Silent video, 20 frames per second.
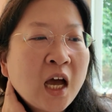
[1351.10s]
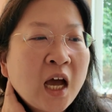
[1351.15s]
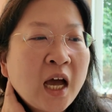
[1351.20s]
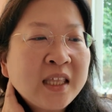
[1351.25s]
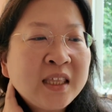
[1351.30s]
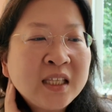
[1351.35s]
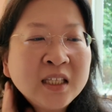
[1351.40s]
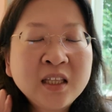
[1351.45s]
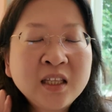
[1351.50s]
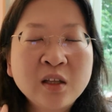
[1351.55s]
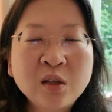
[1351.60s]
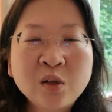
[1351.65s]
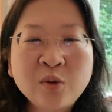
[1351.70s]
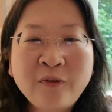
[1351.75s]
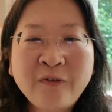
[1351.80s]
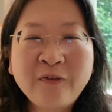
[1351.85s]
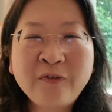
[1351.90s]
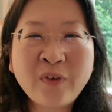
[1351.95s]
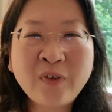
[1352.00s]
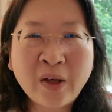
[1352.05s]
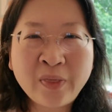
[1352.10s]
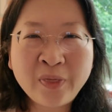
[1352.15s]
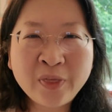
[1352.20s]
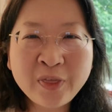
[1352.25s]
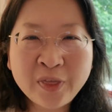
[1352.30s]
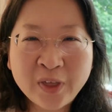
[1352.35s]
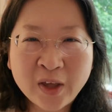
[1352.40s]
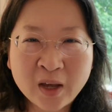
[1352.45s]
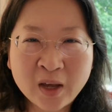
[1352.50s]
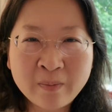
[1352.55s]
I think the other fun
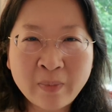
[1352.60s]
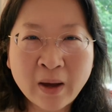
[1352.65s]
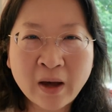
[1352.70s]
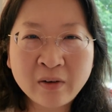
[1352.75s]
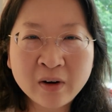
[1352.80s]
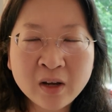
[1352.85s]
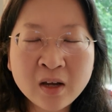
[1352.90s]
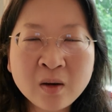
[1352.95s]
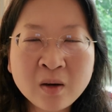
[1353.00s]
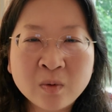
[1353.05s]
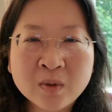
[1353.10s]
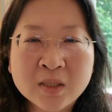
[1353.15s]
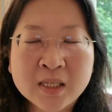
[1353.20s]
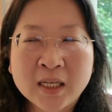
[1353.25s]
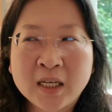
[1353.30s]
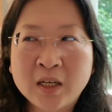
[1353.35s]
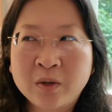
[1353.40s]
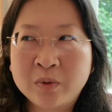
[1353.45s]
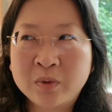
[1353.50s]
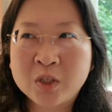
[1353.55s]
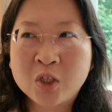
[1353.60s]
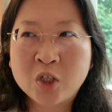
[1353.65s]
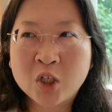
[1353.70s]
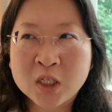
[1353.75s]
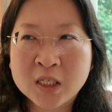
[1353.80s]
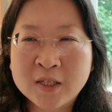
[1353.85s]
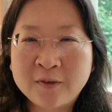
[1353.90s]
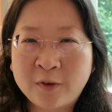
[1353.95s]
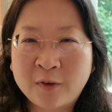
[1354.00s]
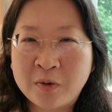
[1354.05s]
thing about it was like, it was
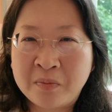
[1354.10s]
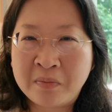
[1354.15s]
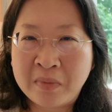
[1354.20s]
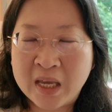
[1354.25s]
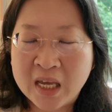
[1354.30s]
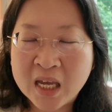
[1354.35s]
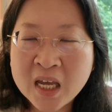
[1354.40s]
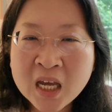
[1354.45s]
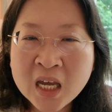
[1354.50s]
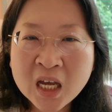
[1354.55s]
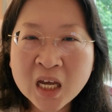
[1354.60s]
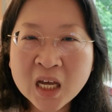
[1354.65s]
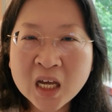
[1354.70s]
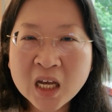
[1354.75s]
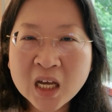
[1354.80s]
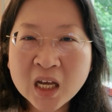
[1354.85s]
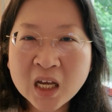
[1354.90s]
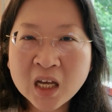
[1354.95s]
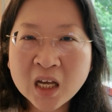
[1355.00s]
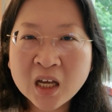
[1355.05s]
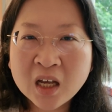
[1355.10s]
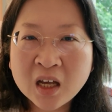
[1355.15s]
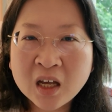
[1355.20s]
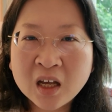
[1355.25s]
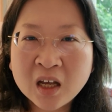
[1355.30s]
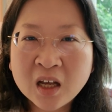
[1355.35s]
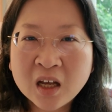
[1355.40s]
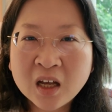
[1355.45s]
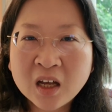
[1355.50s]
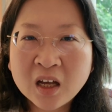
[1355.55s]
just for me.
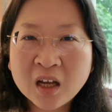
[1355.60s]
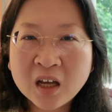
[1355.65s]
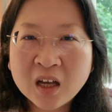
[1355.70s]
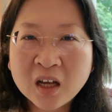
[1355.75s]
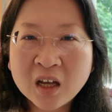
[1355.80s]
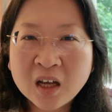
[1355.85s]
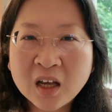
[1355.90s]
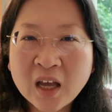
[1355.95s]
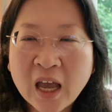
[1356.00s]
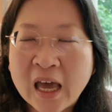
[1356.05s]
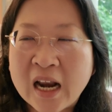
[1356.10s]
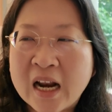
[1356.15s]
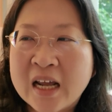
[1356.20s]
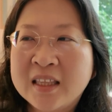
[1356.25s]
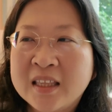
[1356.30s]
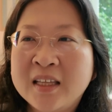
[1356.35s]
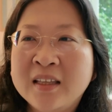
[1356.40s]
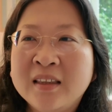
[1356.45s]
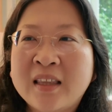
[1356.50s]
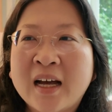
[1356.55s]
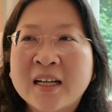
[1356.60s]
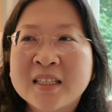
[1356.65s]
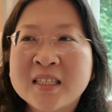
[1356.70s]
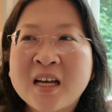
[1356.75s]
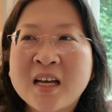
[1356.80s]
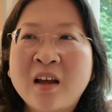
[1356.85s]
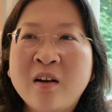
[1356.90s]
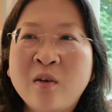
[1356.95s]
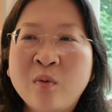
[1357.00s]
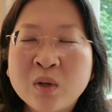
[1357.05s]
And I think that's
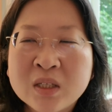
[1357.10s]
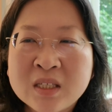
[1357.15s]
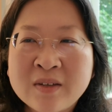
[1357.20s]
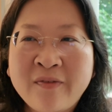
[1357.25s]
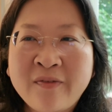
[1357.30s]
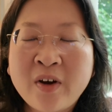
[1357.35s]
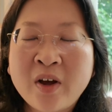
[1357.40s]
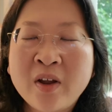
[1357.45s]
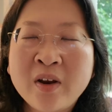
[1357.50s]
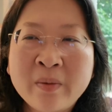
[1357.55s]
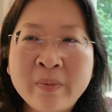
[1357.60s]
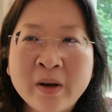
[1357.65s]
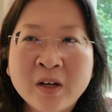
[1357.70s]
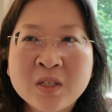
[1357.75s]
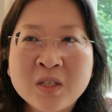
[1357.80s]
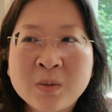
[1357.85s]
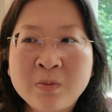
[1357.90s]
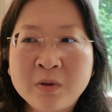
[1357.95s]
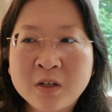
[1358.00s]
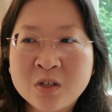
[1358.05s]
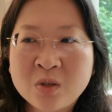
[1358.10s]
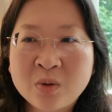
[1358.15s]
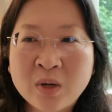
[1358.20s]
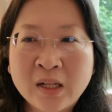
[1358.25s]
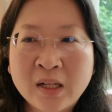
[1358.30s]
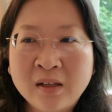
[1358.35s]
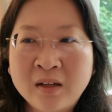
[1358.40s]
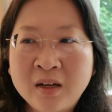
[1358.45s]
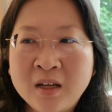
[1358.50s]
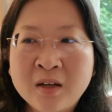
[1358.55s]
kind of what's fun about
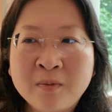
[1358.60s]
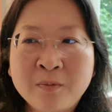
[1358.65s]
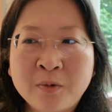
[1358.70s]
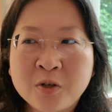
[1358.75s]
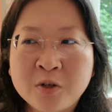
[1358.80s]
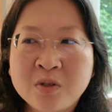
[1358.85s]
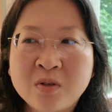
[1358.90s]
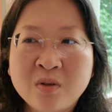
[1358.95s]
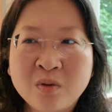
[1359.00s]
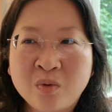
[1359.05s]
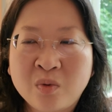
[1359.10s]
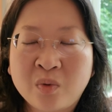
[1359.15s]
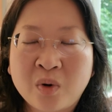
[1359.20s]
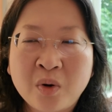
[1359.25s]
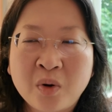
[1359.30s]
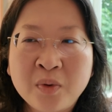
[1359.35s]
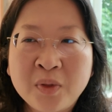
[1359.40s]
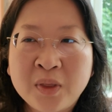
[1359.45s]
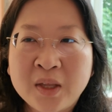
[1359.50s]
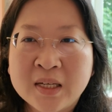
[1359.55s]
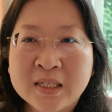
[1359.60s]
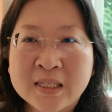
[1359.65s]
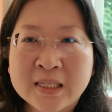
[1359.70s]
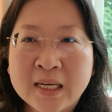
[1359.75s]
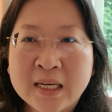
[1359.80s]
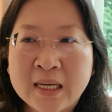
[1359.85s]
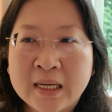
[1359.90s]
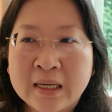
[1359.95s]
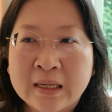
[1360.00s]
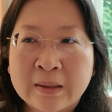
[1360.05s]
spirituality and personal growth is
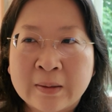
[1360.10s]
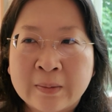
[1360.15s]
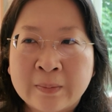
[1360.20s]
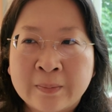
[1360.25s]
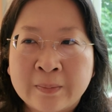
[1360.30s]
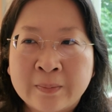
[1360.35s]
like,